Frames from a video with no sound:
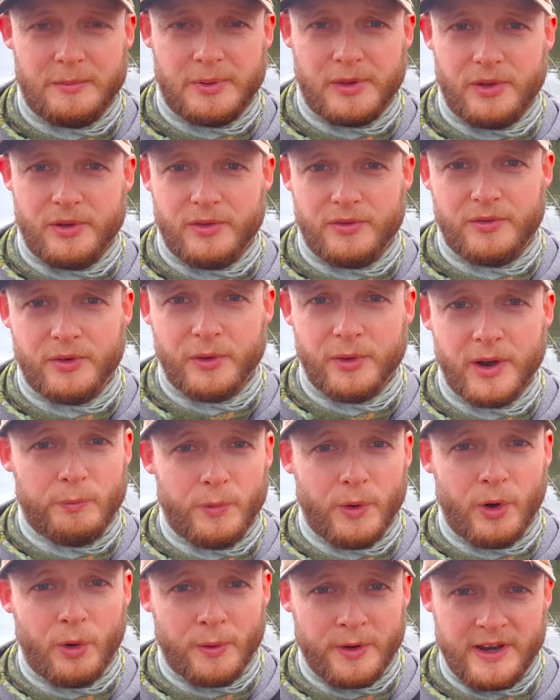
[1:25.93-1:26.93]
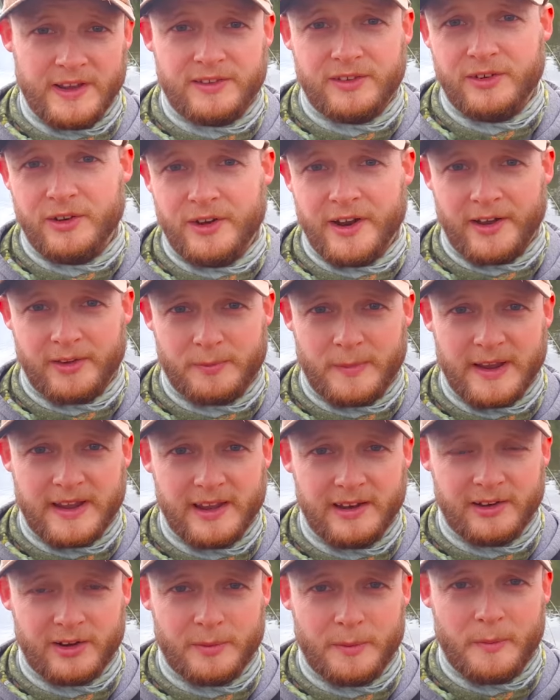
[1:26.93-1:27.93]
beautiful. All we need to do now is make
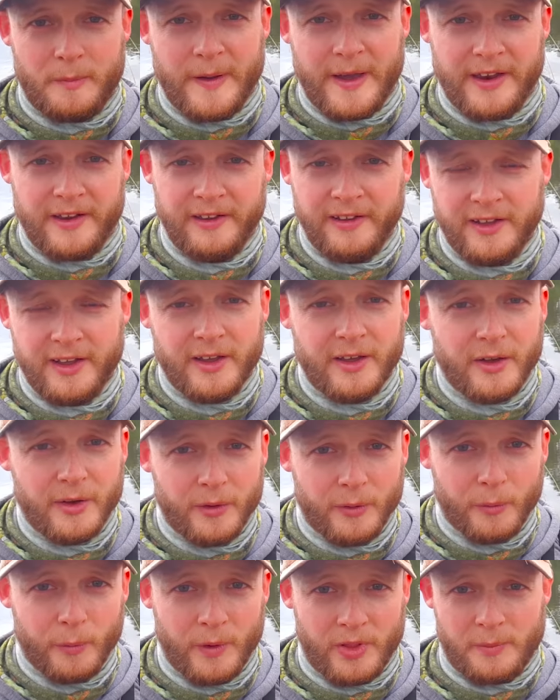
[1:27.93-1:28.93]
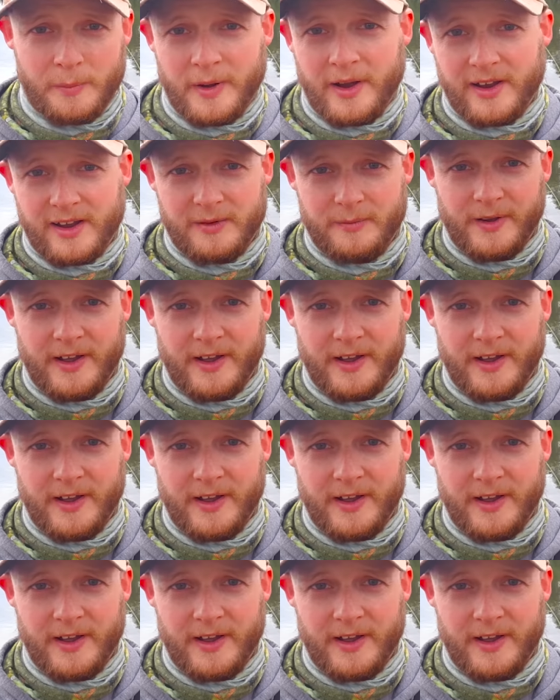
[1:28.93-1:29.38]
it look a bit better with a pike in